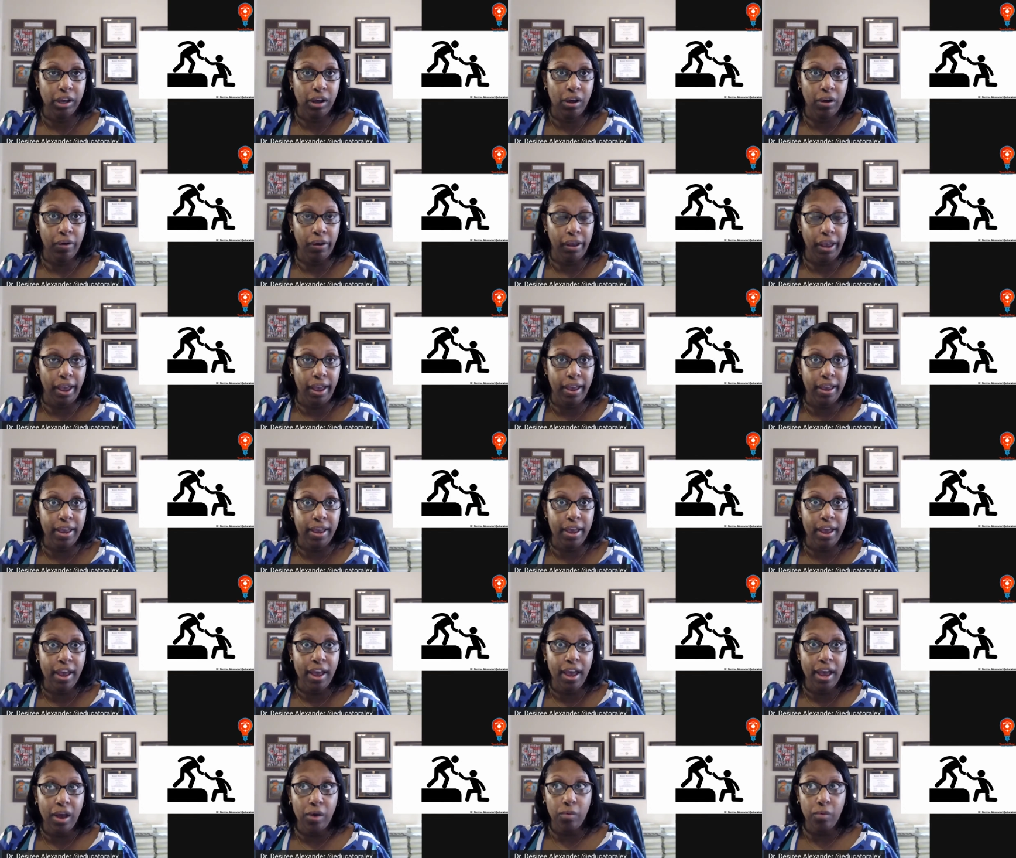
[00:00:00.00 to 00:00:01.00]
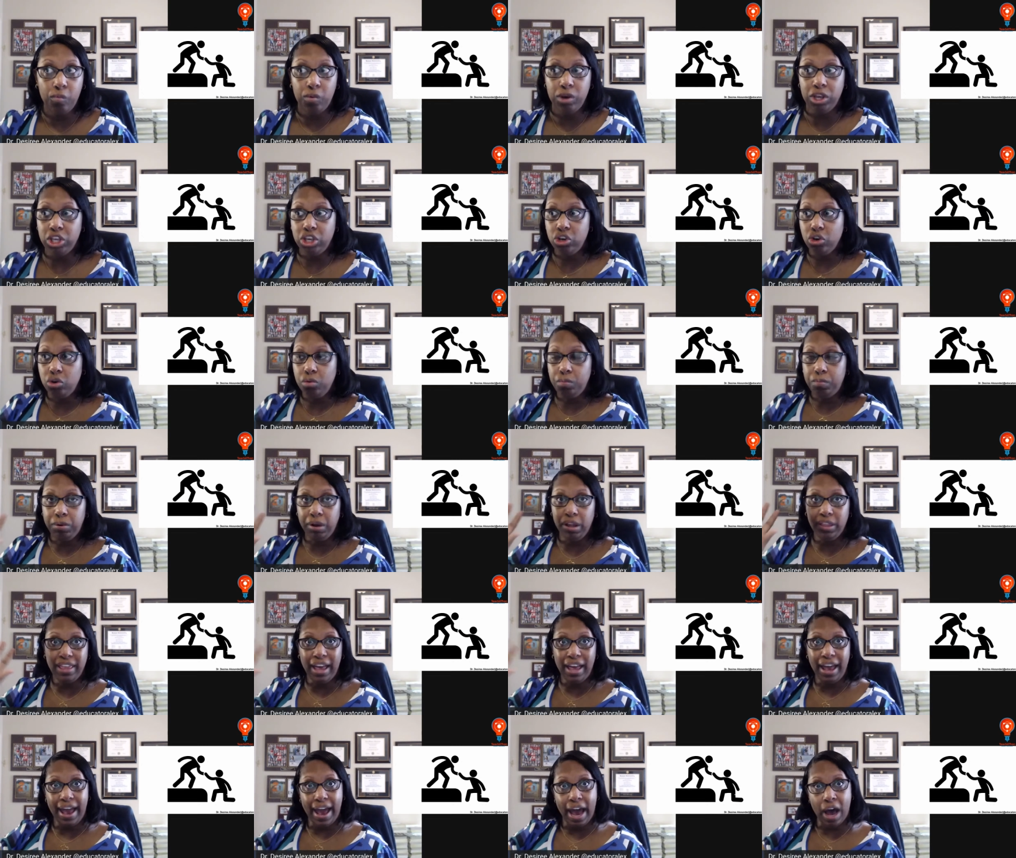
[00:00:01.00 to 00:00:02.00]
Okay. When you put
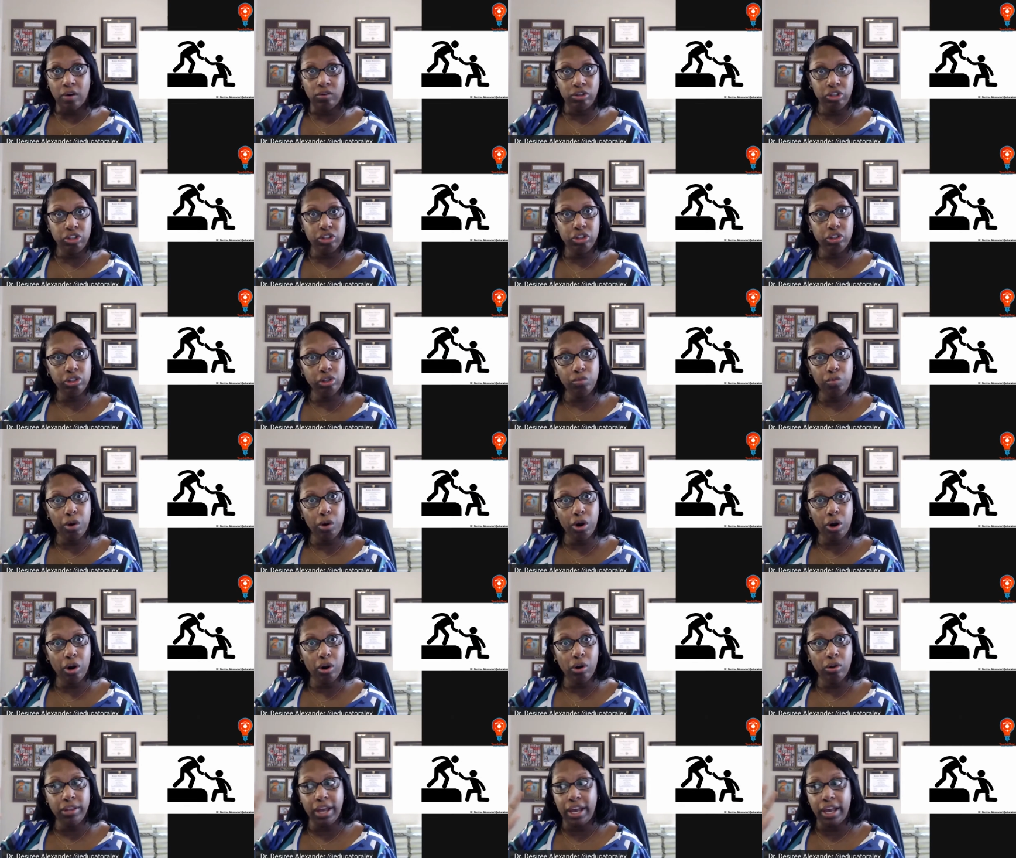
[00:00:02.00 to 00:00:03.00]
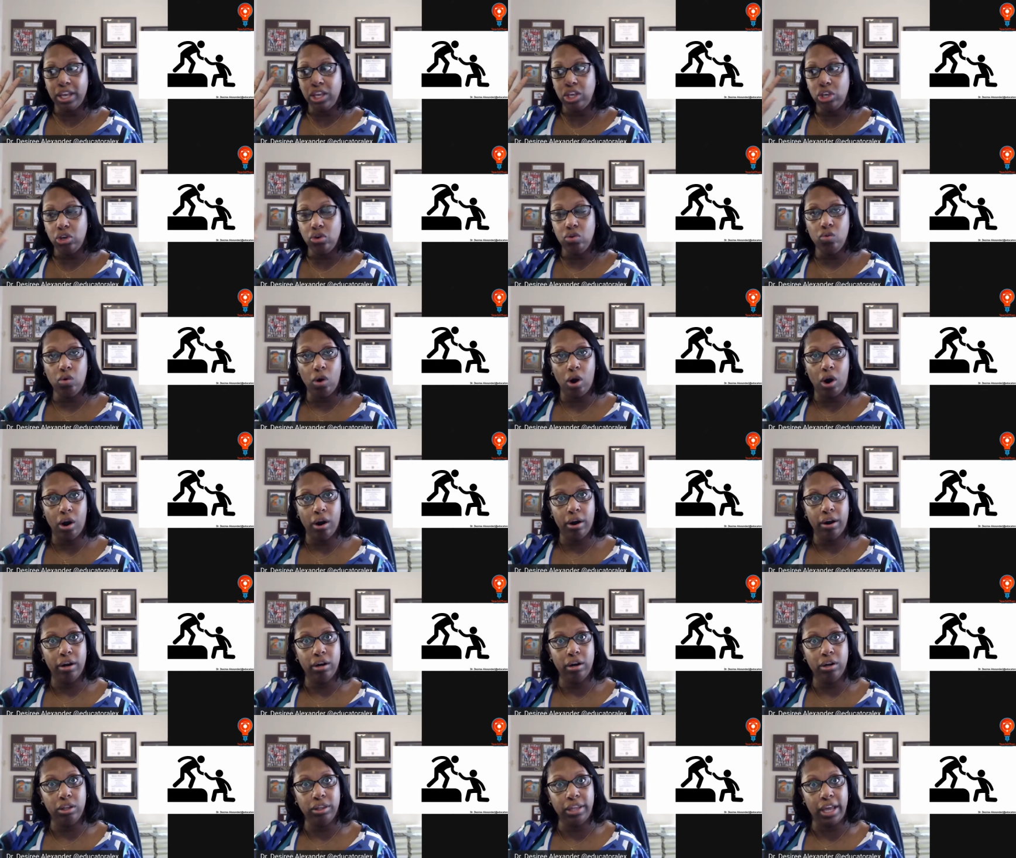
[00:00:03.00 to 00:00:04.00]
that out into the world that you
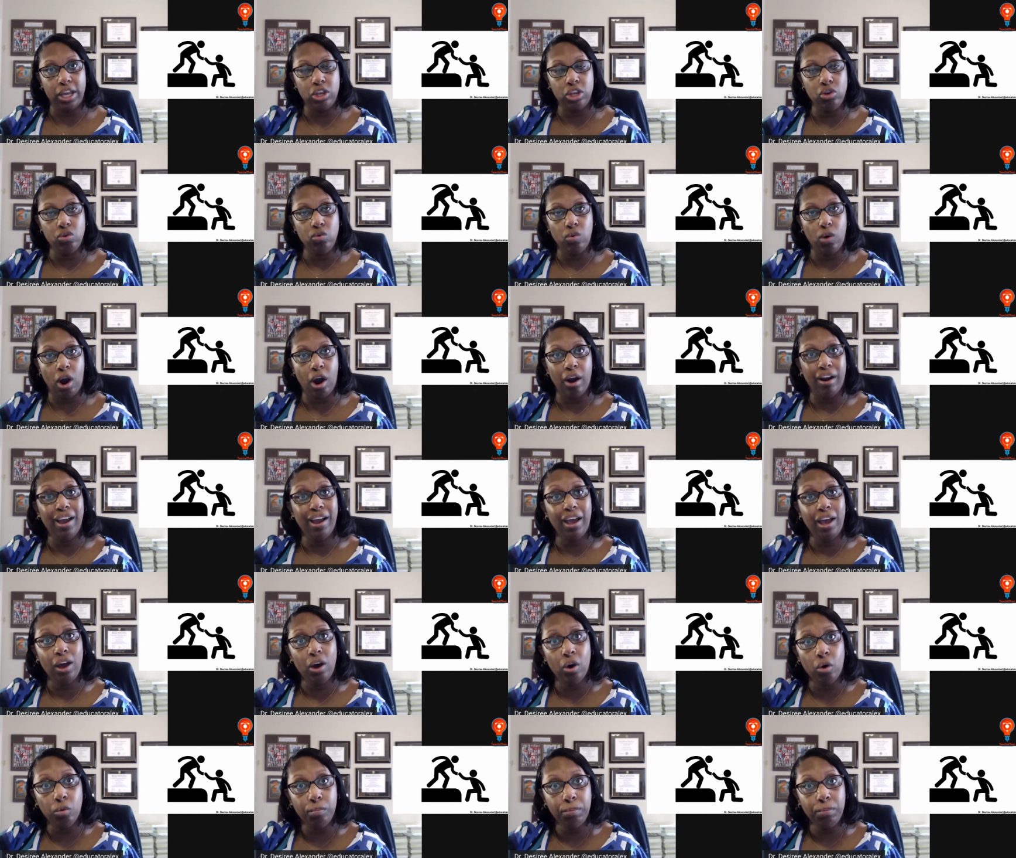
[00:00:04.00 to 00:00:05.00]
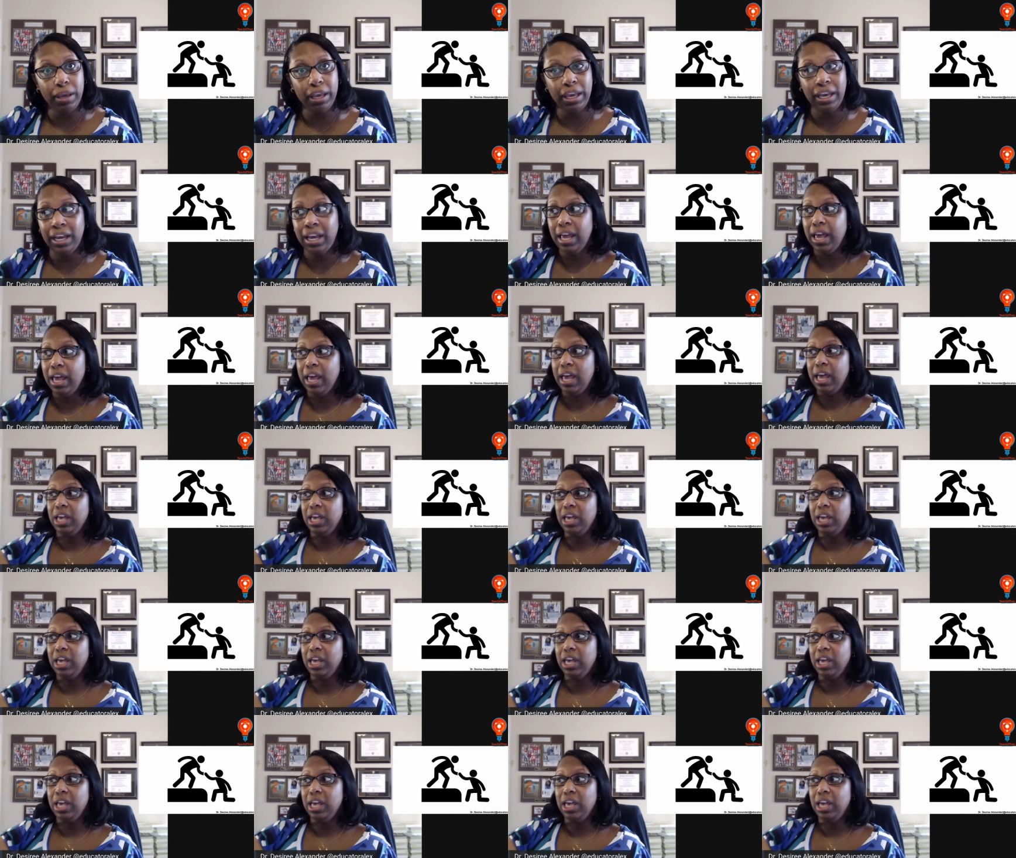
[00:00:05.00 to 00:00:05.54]
are helping,